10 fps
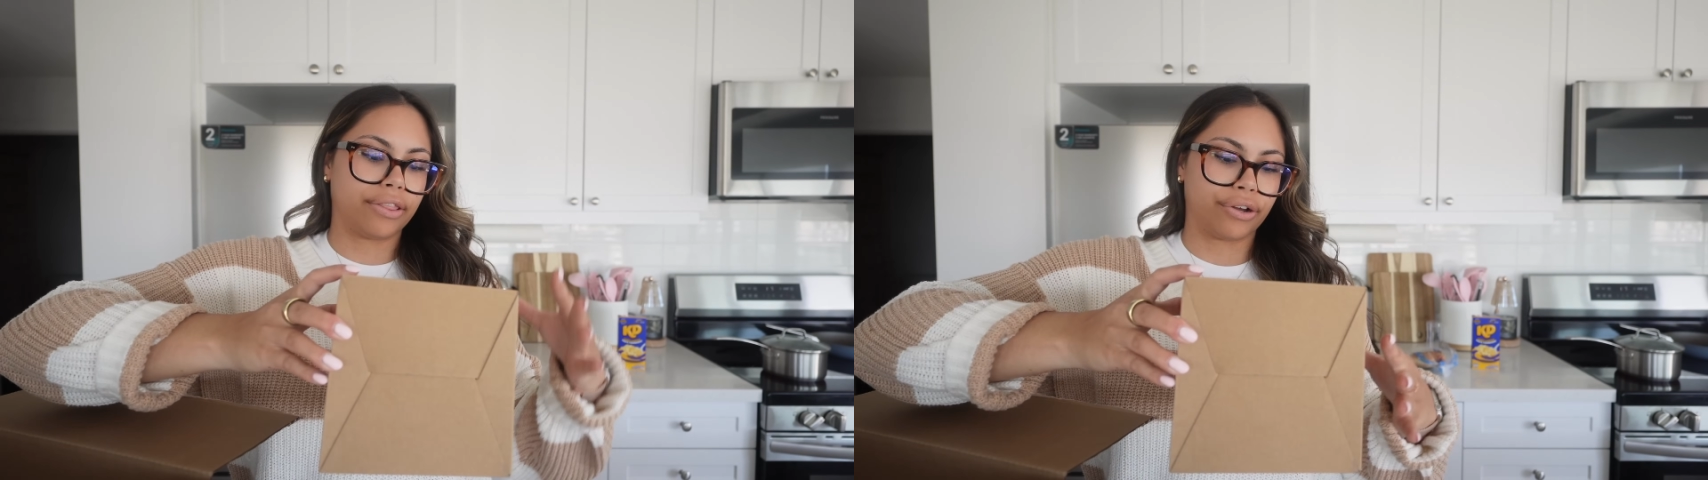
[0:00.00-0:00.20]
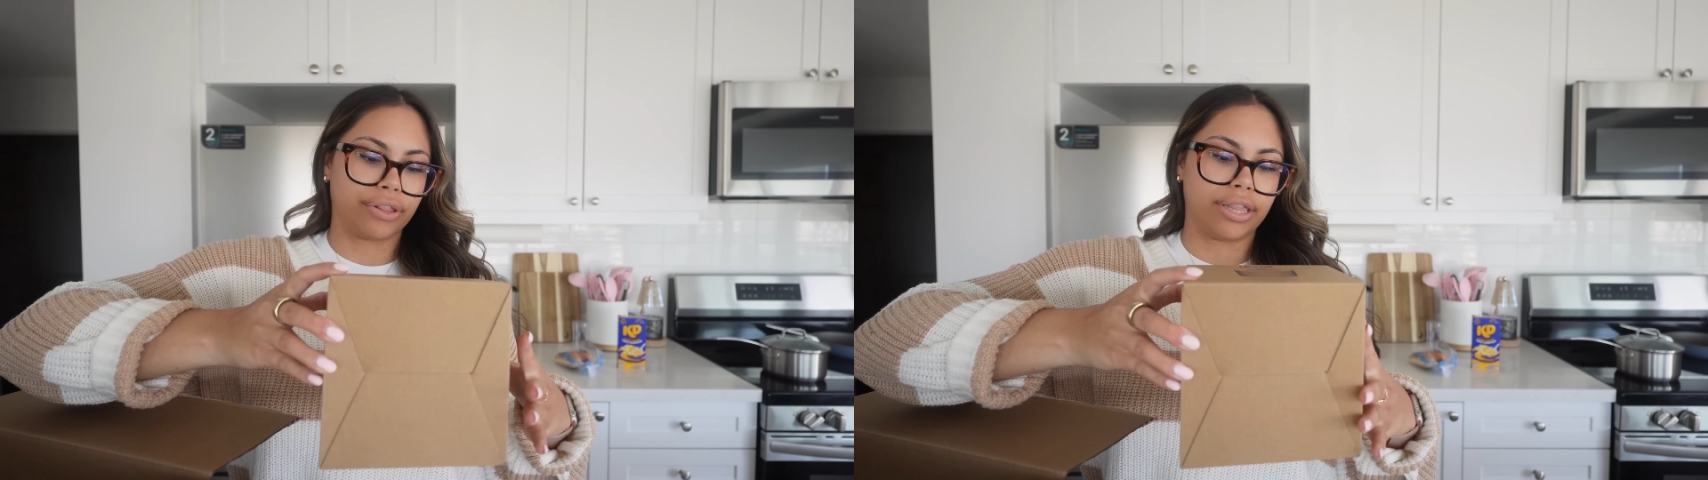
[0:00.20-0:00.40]

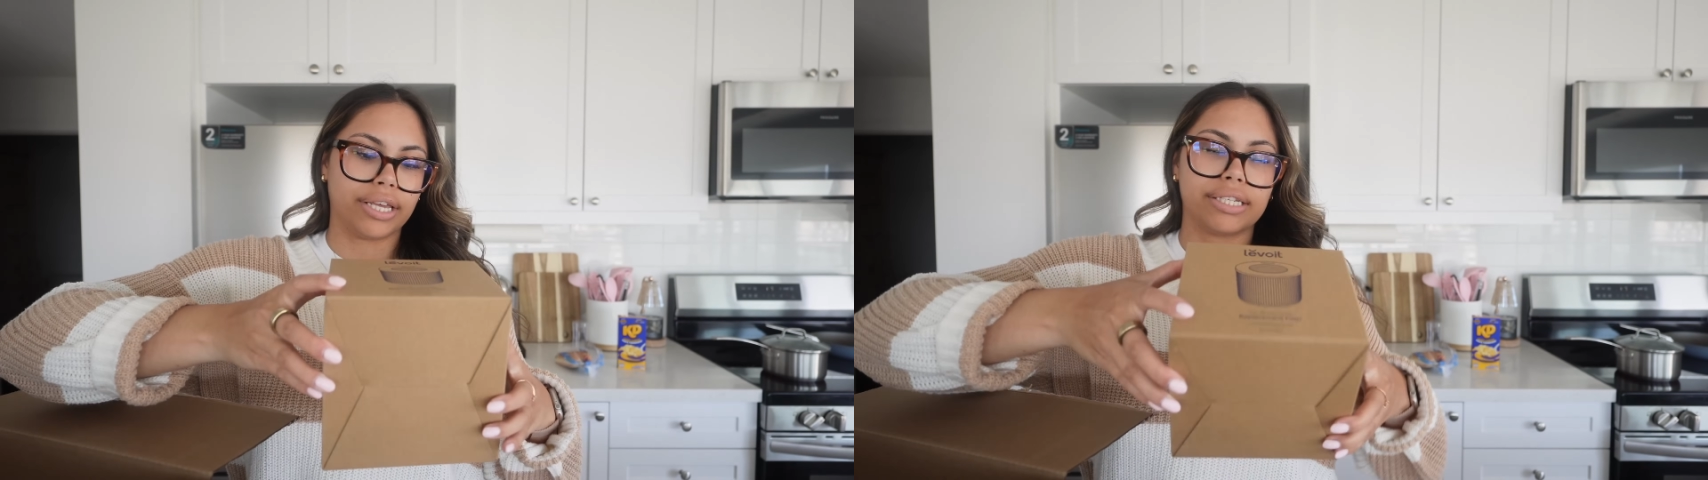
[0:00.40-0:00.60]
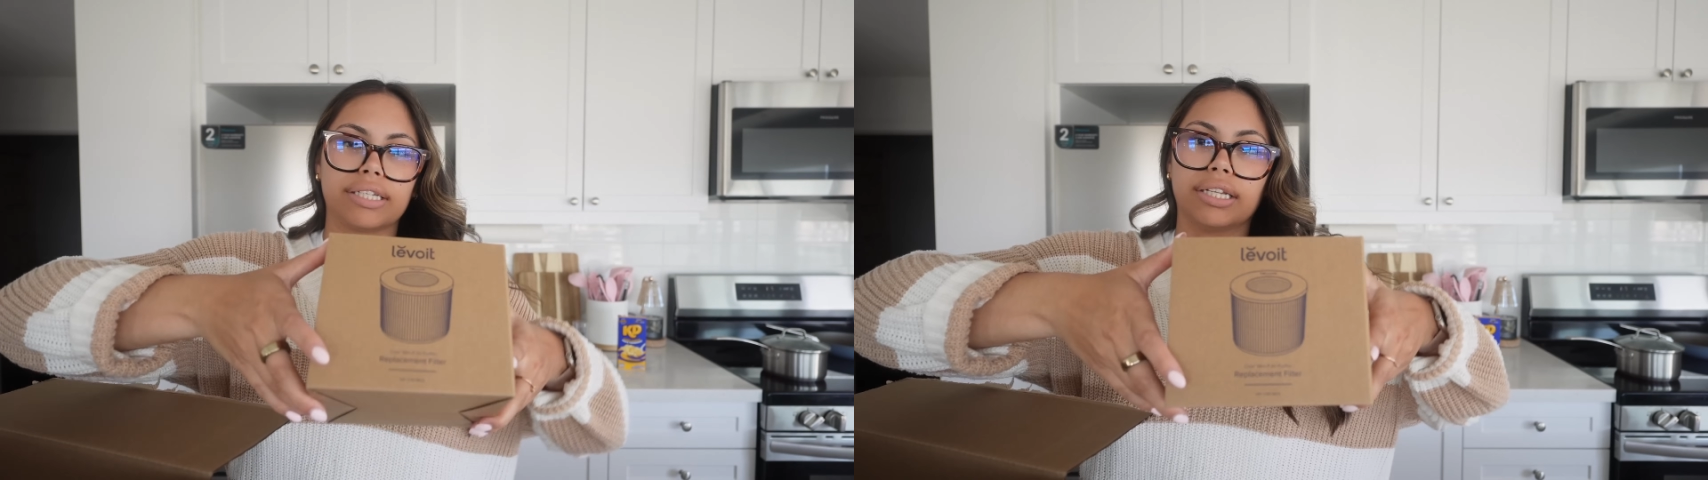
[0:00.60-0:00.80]
They're
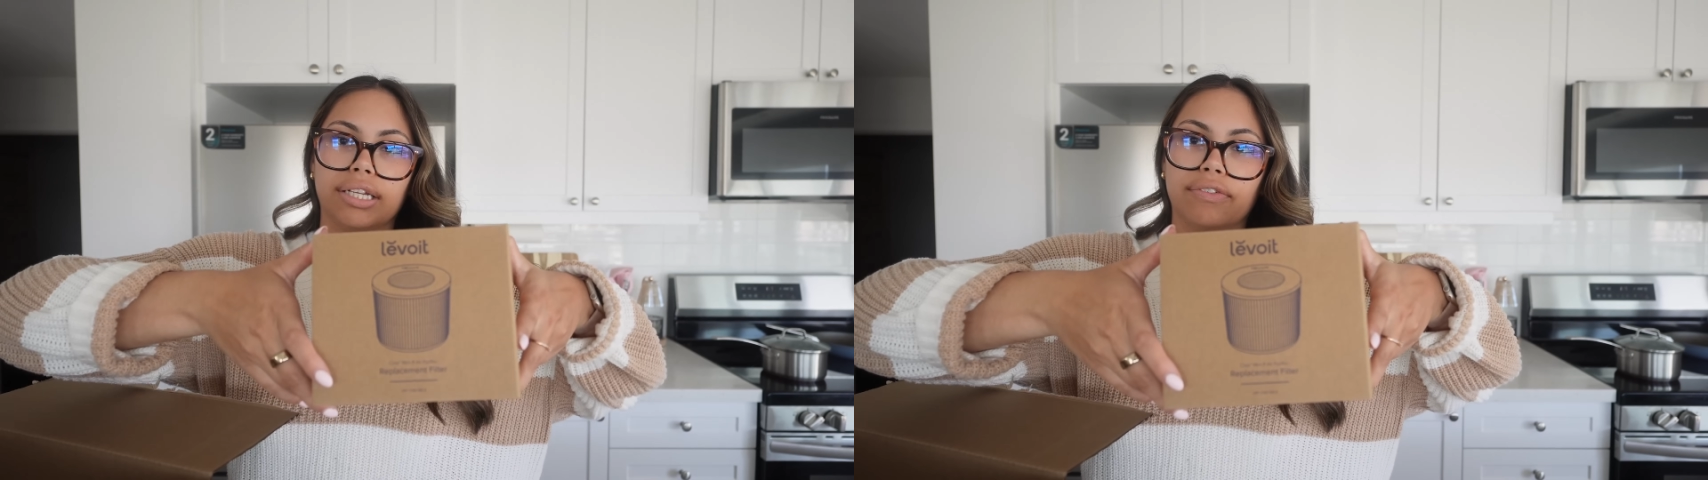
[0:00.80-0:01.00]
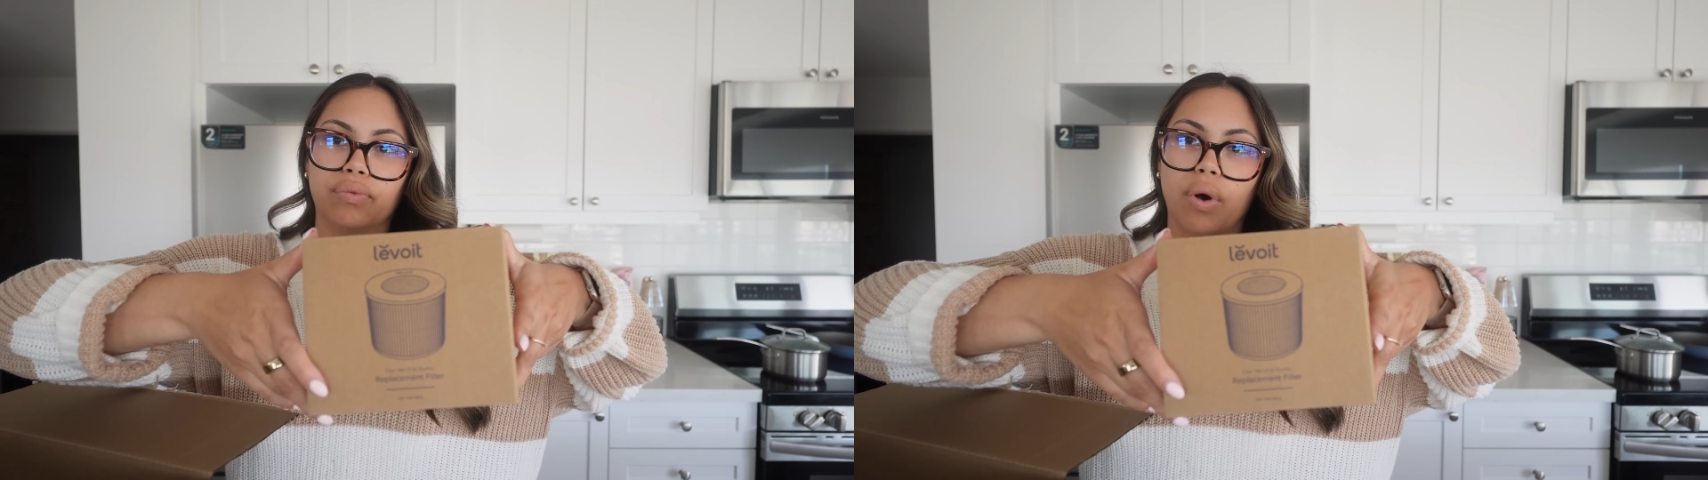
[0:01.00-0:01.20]
this
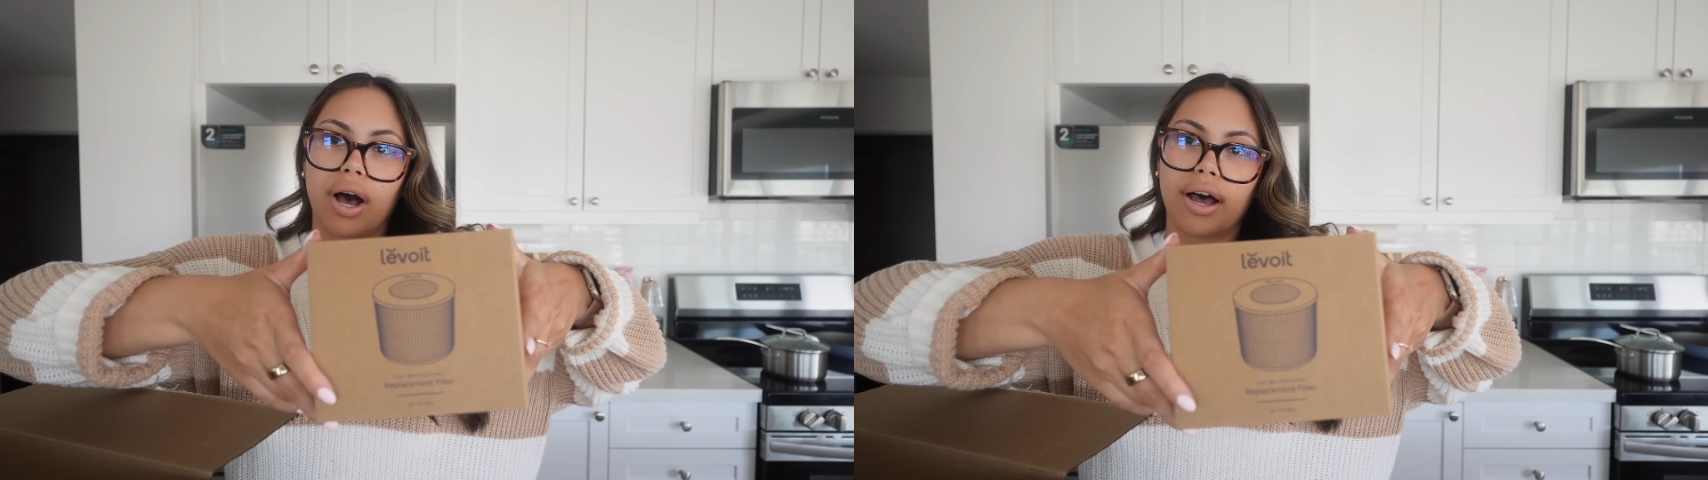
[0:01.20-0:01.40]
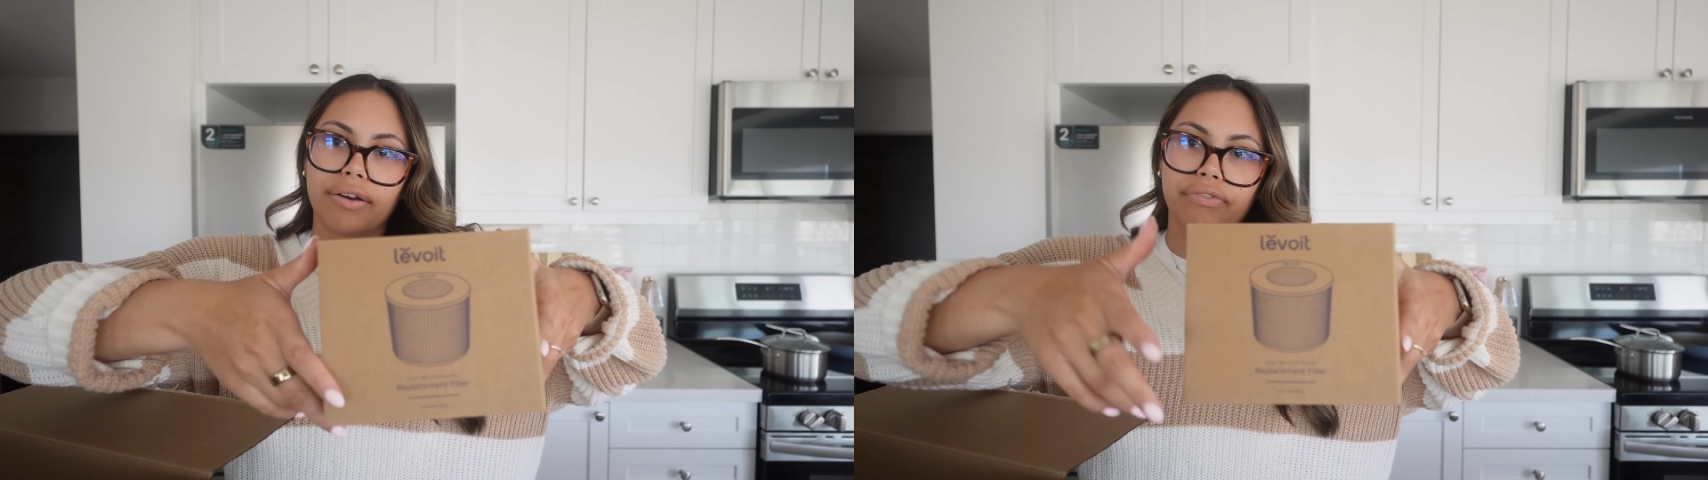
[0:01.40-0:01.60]

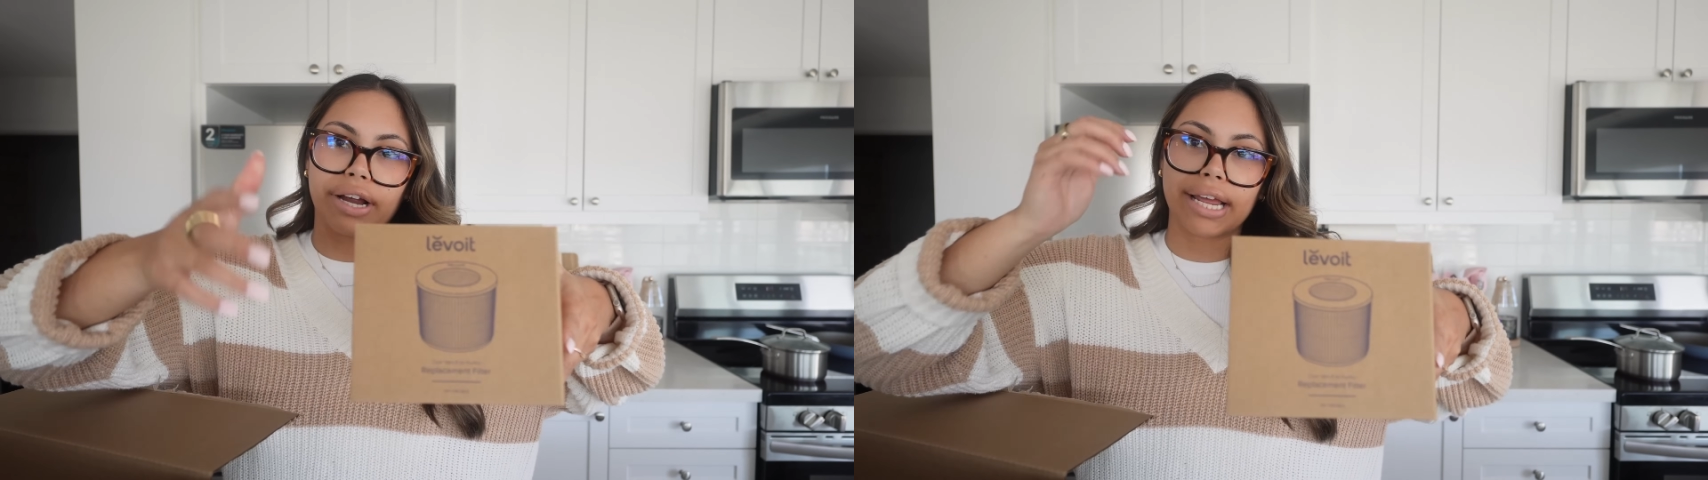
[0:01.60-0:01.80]
Lavoie